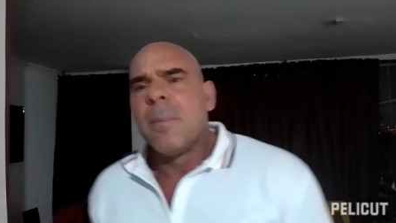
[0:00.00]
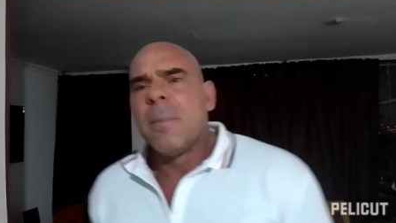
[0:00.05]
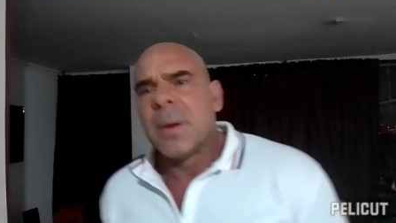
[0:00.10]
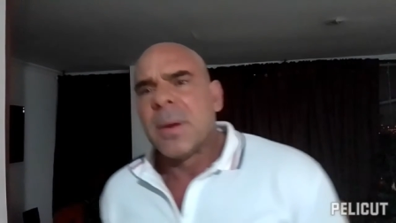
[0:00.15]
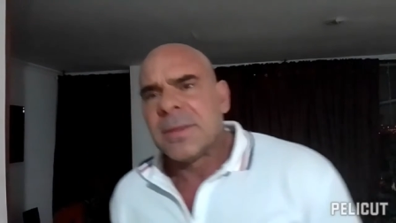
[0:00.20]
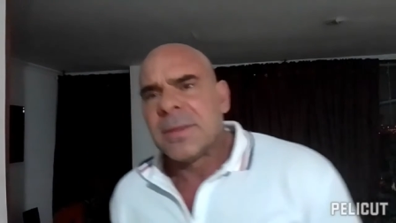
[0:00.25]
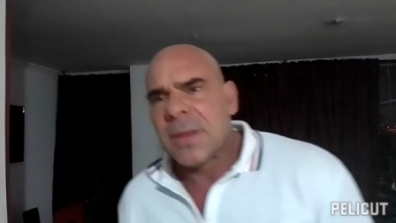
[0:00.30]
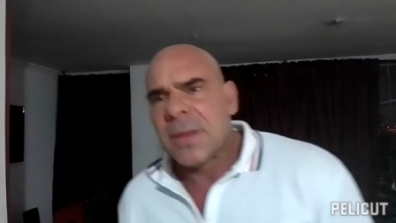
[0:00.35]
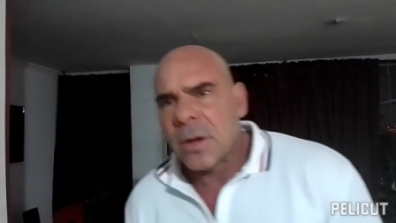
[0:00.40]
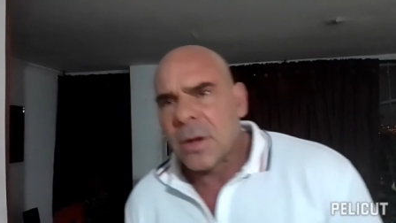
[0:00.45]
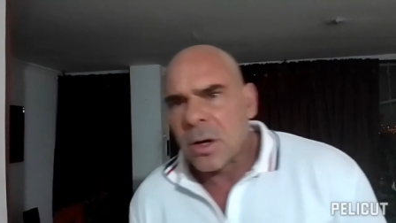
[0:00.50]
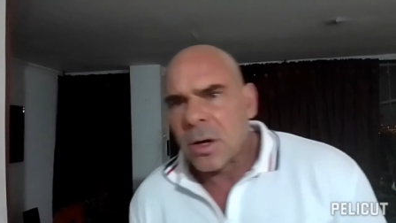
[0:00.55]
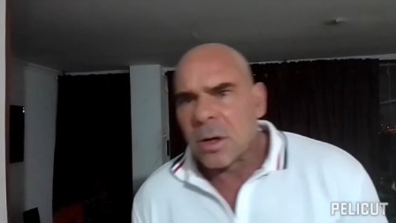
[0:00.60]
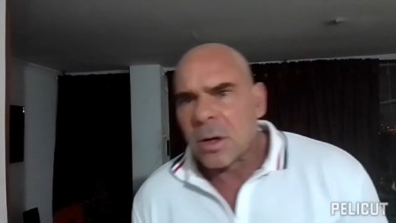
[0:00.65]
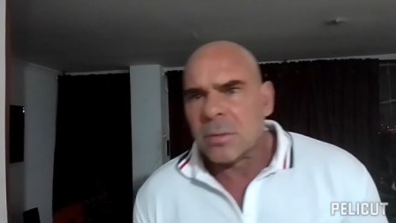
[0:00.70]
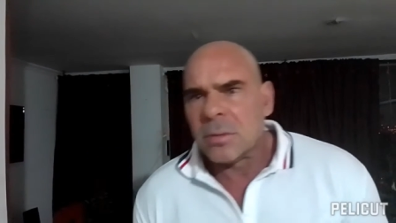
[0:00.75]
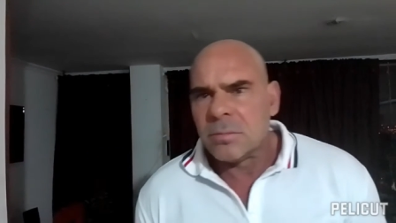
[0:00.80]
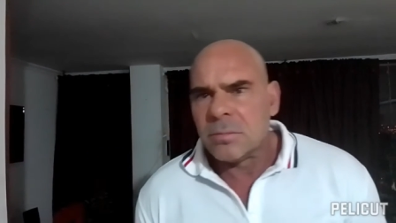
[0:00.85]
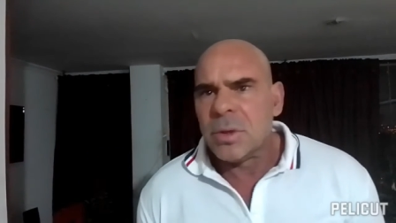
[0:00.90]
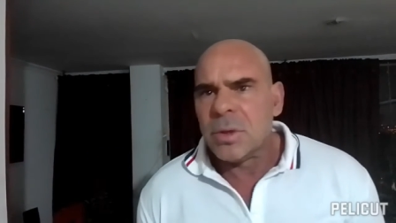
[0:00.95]
but
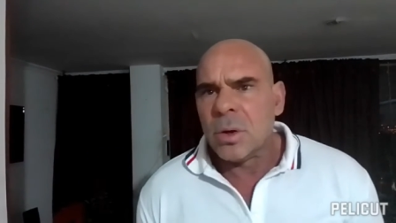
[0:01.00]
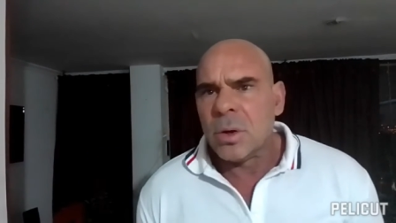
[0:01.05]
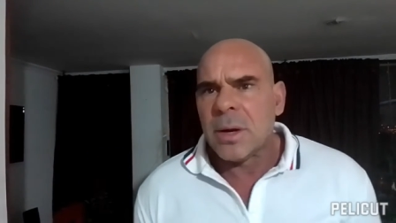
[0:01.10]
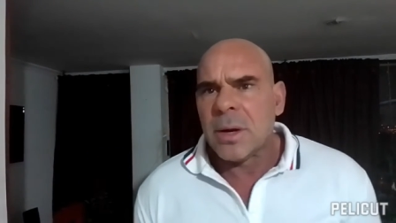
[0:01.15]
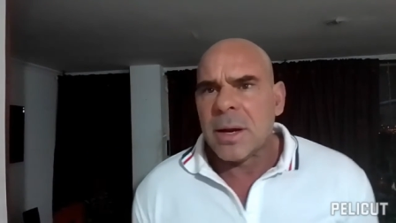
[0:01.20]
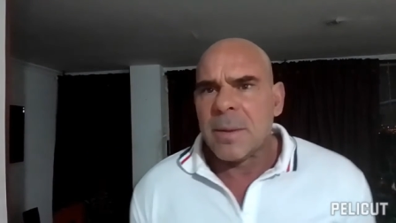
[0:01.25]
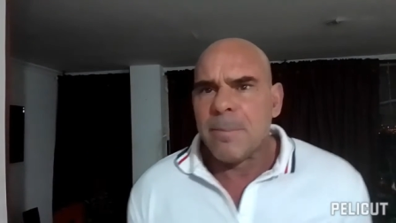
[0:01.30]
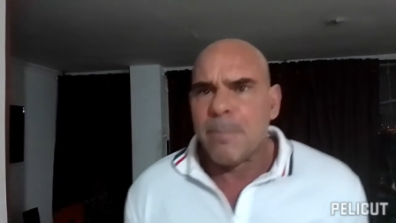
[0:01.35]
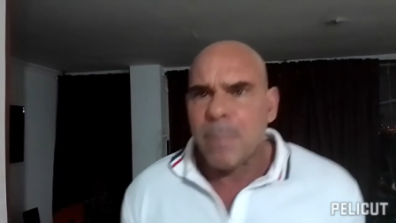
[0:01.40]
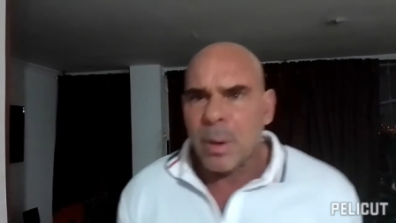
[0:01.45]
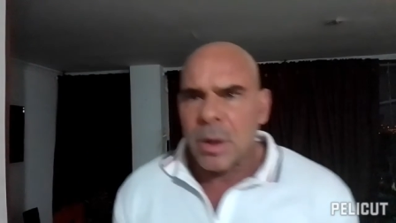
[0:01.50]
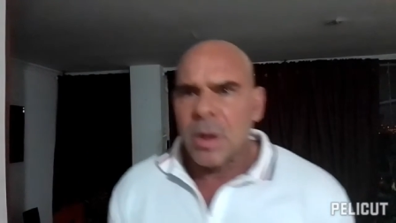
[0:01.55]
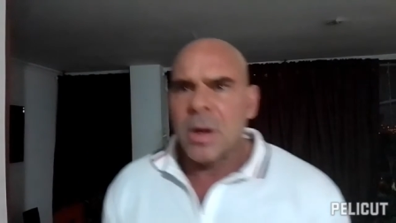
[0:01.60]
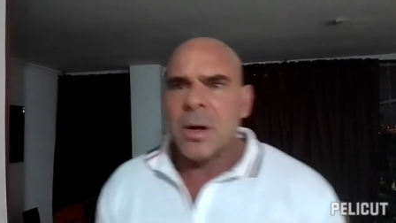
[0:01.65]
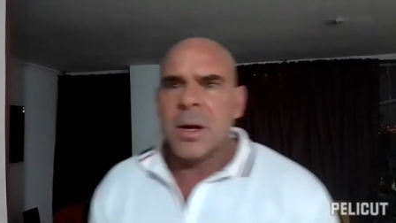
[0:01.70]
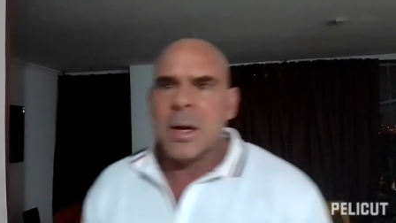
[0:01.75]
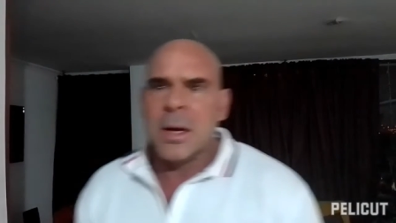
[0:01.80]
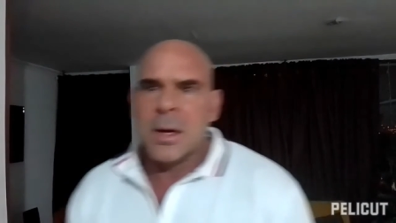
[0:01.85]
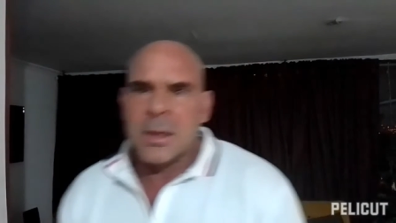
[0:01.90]
they're, like burning.